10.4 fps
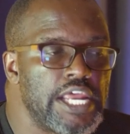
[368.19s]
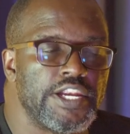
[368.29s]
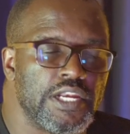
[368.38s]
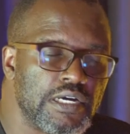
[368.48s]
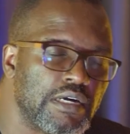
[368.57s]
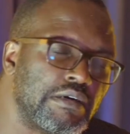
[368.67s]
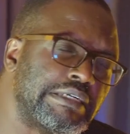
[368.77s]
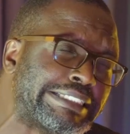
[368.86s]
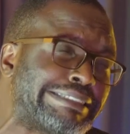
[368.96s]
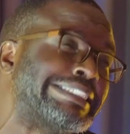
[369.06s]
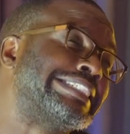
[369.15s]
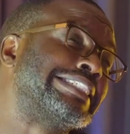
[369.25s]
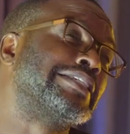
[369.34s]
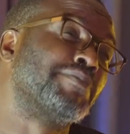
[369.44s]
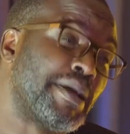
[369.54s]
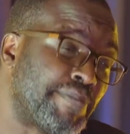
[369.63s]
No,
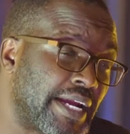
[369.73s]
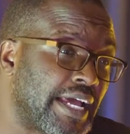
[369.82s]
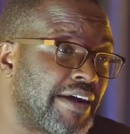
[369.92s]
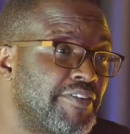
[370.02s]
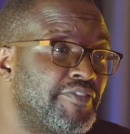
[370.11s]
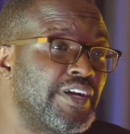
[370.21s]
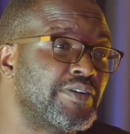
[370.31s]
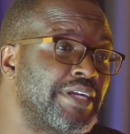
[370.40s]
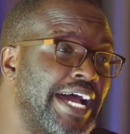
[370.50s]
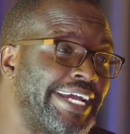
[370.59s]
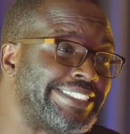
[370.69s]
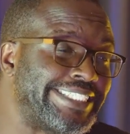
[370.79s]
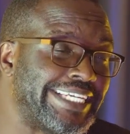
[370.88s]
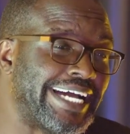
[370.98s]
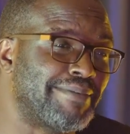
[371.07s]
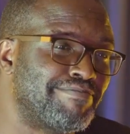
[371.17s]
you may probably have a very good
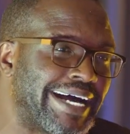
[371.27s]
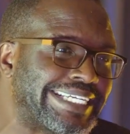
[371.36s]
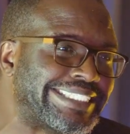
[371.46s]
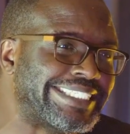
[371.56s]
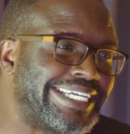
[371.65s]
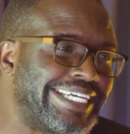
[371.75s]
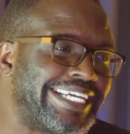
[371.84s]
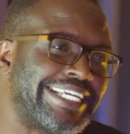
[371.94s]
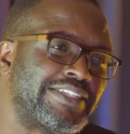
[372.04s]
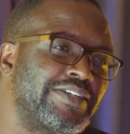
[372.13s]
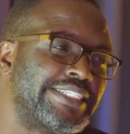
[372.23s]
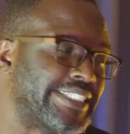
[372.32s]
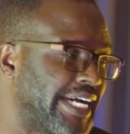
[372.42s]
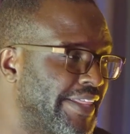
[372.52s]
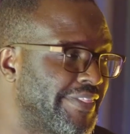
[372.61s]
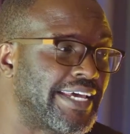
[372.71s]
idea, but it's not
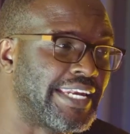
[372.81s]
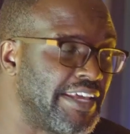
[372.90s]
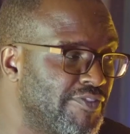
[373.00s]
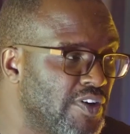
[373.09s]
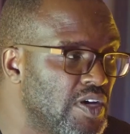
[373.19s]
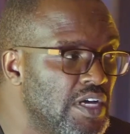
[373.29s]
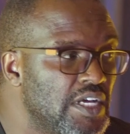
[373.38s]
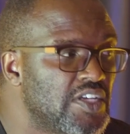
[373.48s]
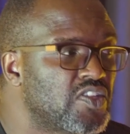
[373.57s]
yet at that level.